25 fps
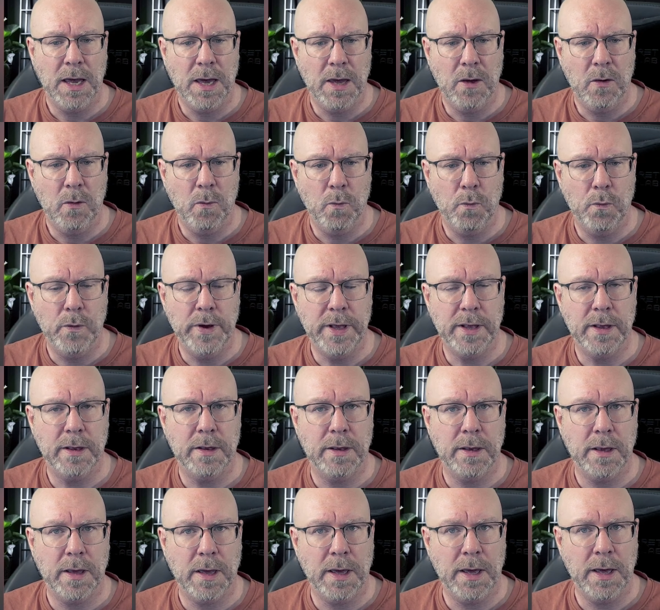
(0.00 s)
with
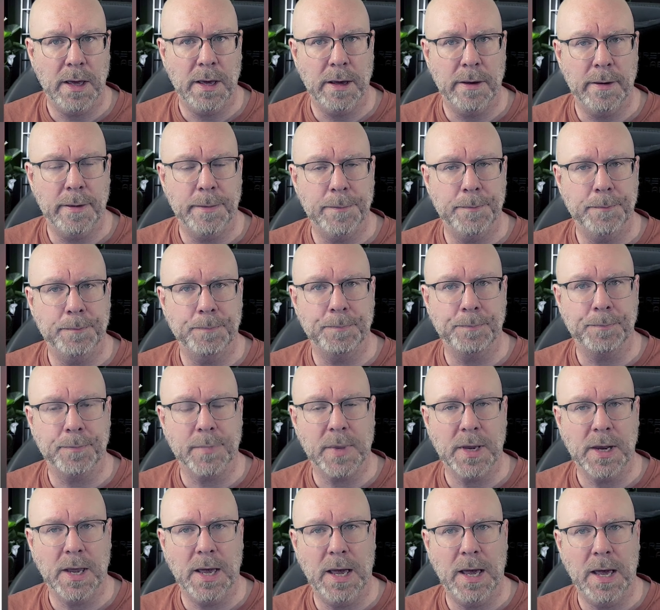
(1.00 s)

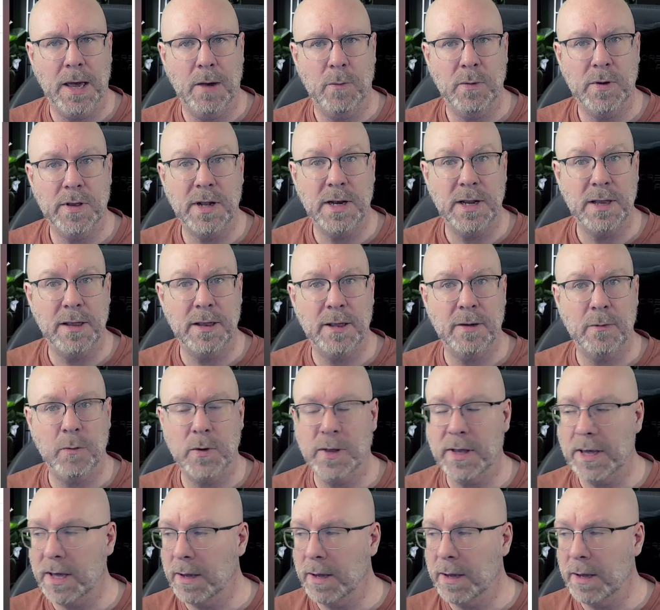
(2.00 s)
the